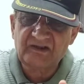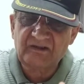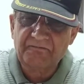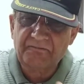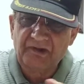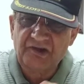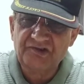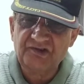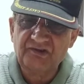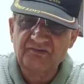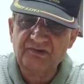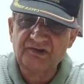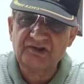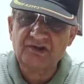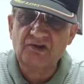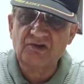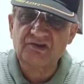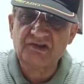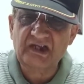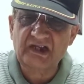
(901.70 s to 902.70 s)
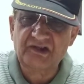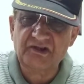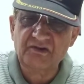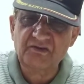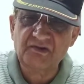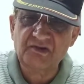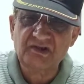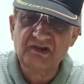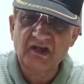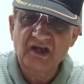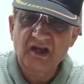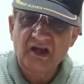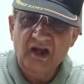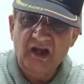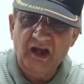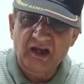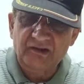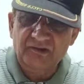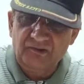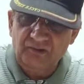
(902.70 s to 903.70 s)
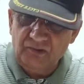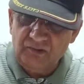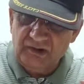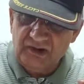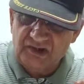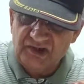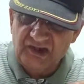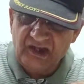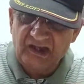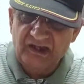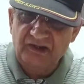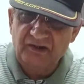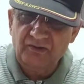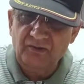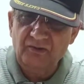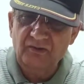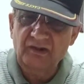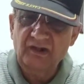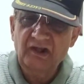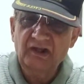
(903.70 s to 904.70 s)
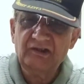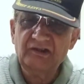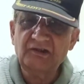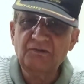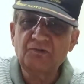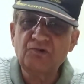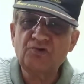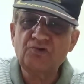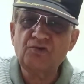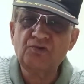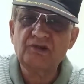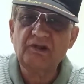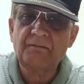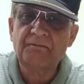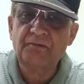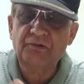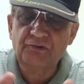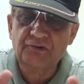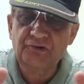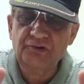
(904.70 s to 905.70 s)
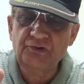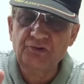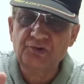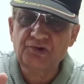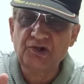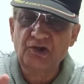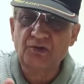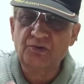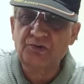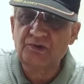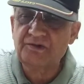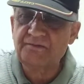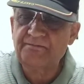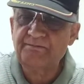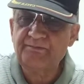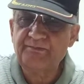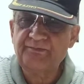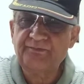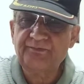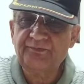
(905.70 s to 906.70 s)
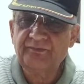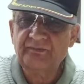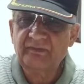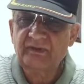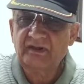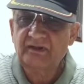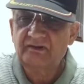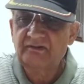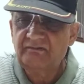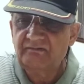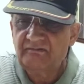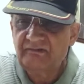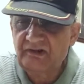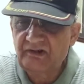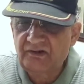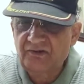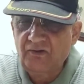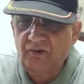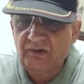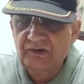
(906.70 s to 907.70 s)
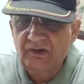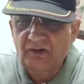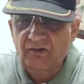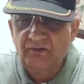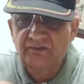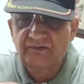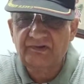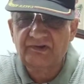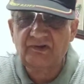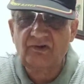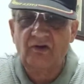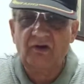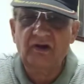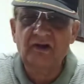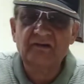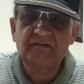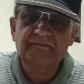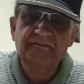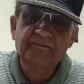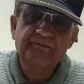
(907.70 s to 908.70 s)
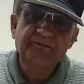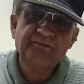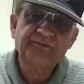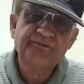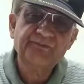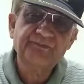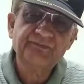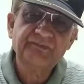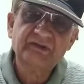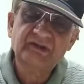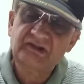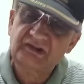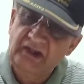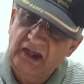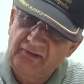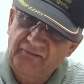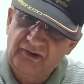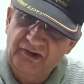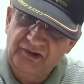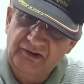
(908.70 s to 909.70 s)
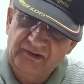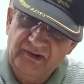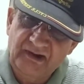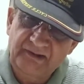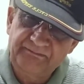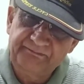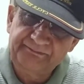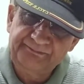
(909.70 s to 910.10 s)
depression, which is called sacules, and through this sacule, the mucosa protrudes out. It goes out. It's called diverticula.